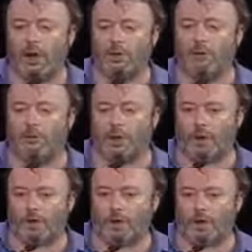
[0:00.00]
in the
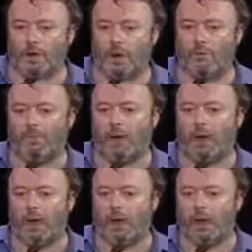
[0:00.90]
following manner.
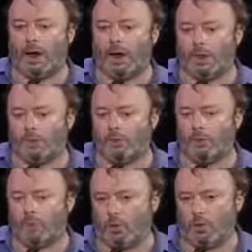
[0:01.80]
I ended the
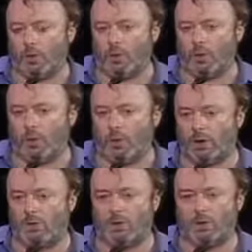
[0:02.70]
war. I
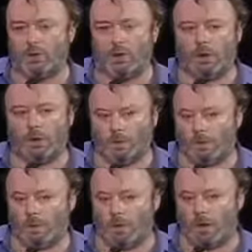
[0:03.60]
ended the war in
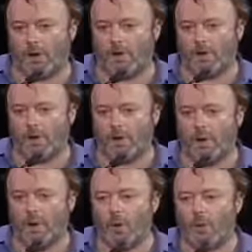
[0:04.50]
northern Iraq,
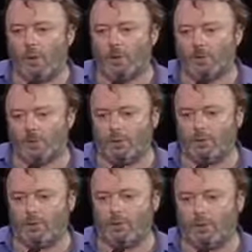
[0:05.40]
where I saw
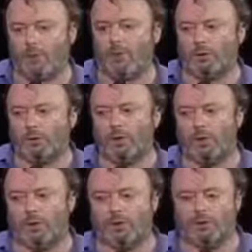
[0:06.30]
what the real
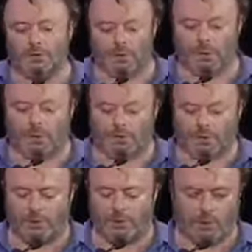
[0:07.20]
consequences of Saddam
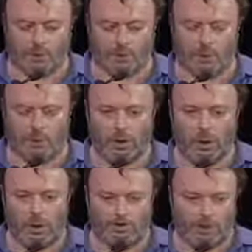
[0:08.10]
Hussein's rule
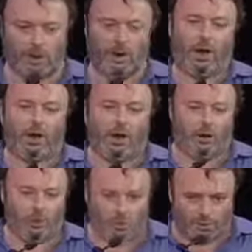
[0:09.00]
had been. I
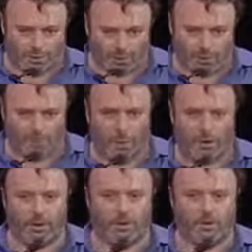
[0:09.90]
knew something about
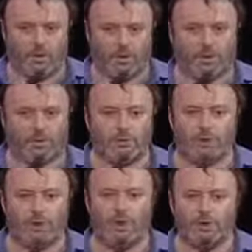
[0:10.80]
it, there's no question,
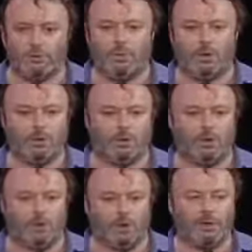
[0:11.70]
but I wasn't prepared to be
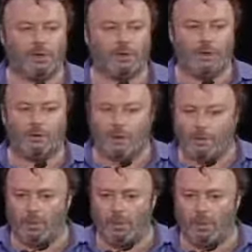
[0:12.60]
told by so many
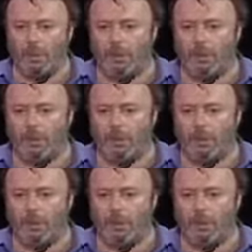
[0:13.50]
people